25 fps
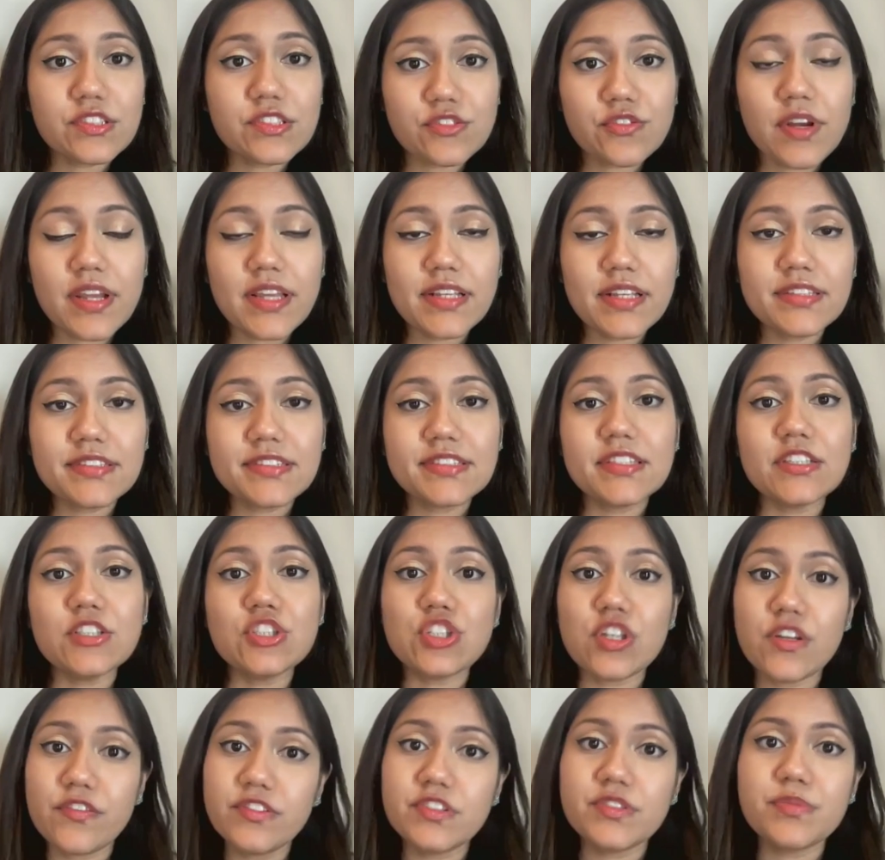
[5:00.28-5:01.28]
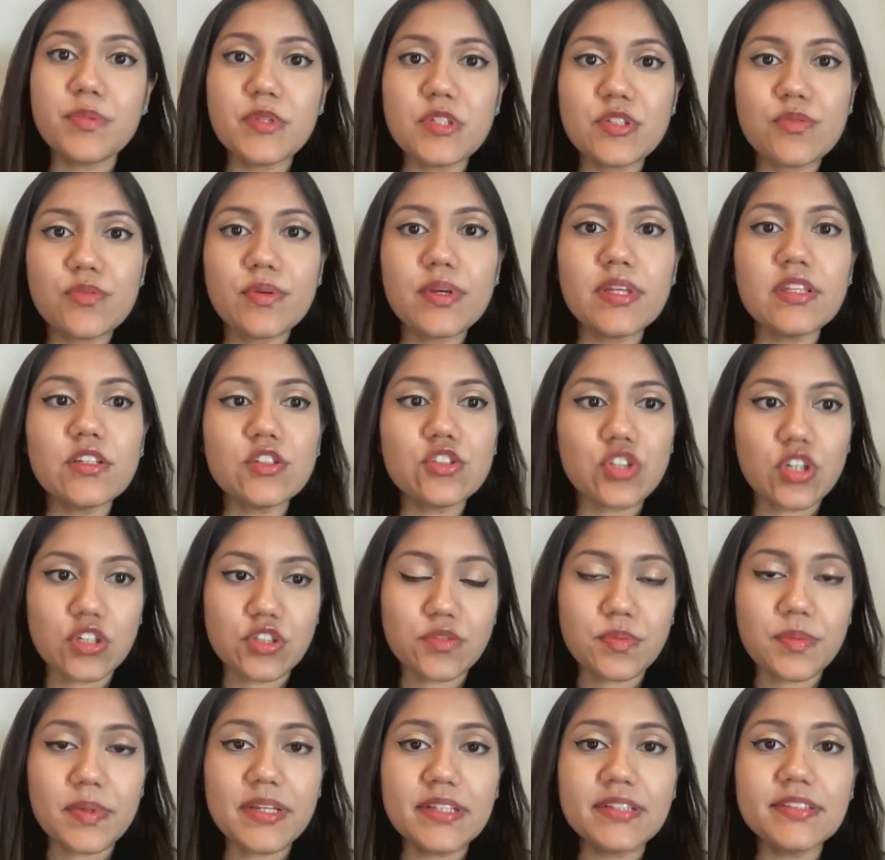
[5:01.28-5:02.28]
illustrates the shifts between the
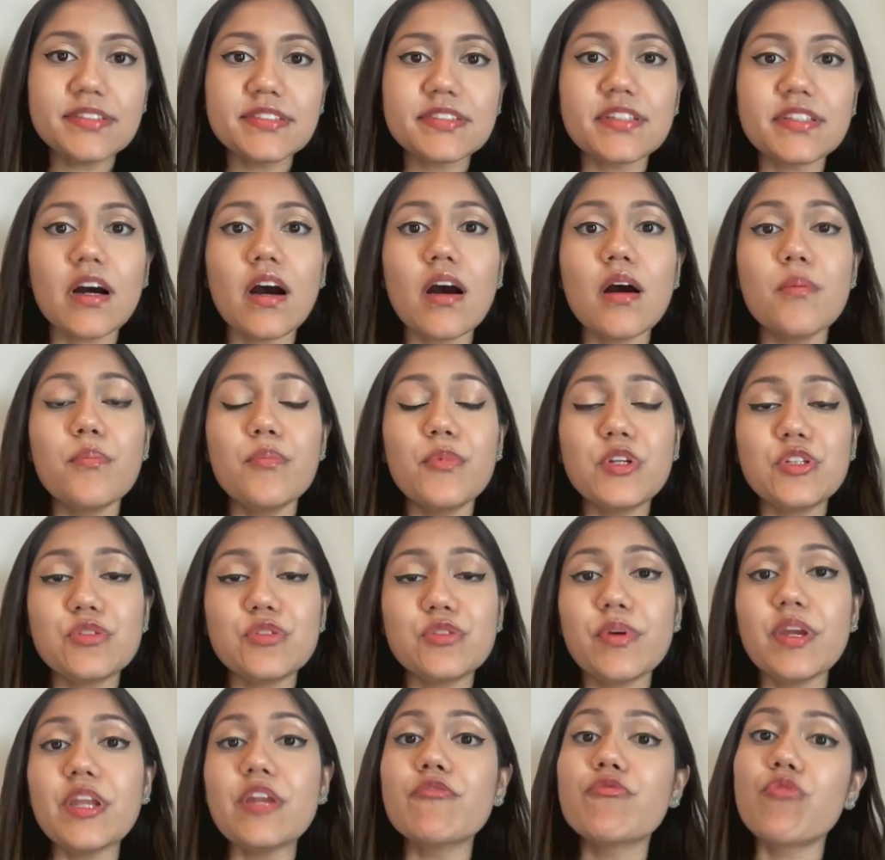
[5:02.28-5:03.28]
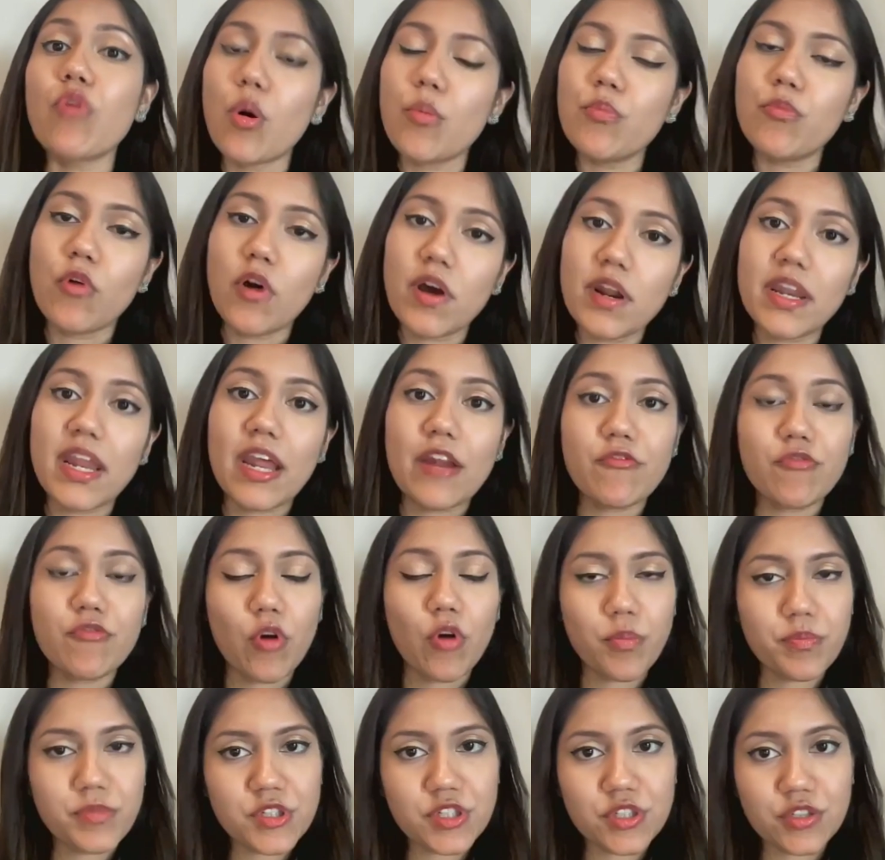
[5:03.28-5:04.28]
judgments between ROB1 and
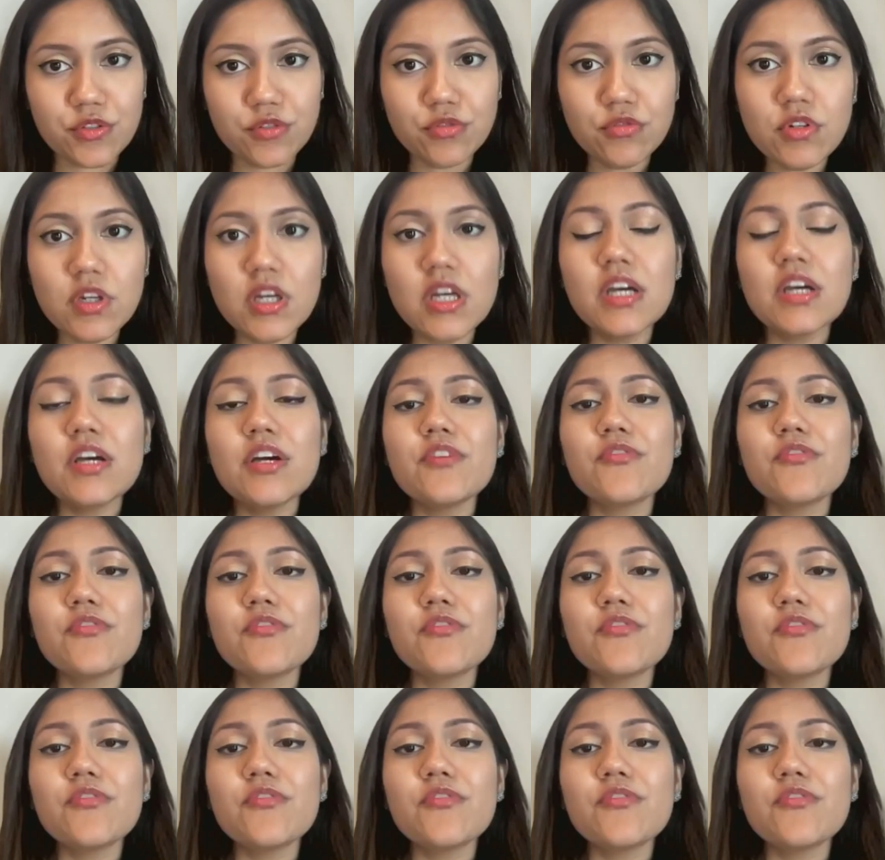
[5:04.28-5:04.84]
ROB2.